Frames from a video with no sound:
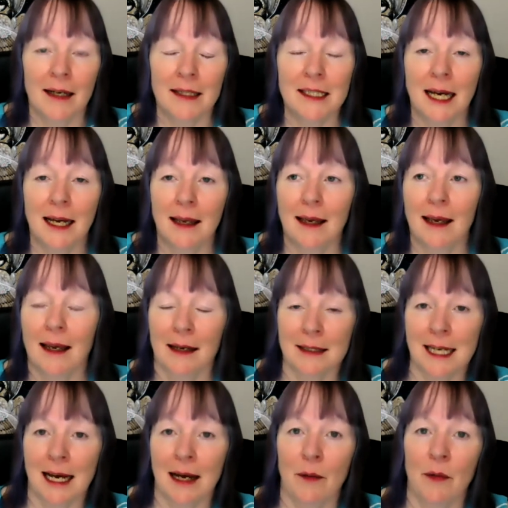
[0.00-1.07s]
taking
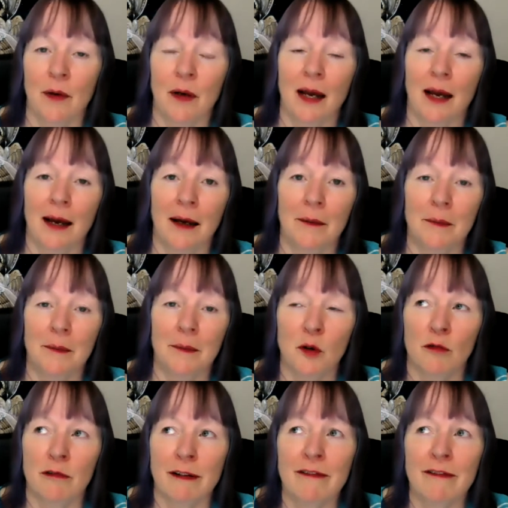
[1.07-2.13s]
down or
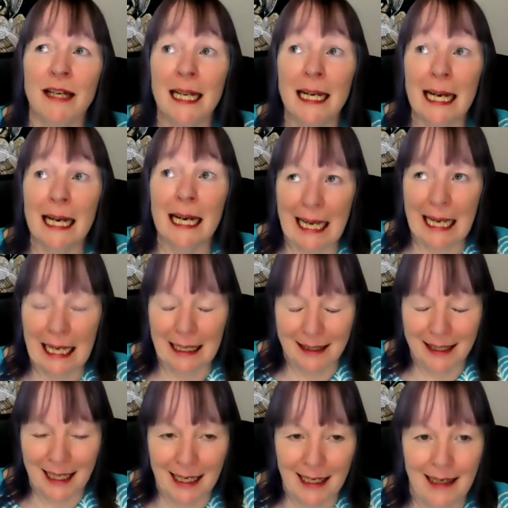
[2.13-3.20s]
revealing
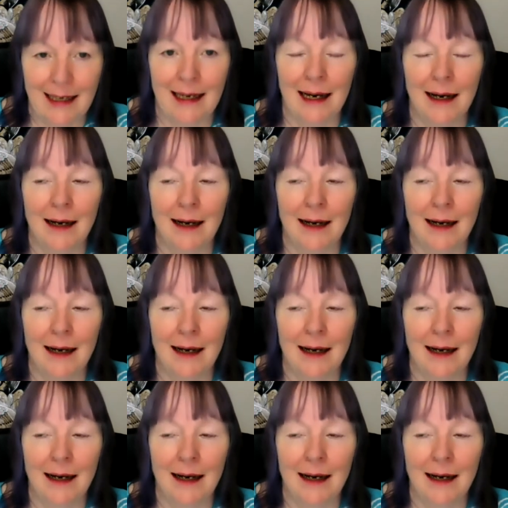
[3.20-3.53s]
the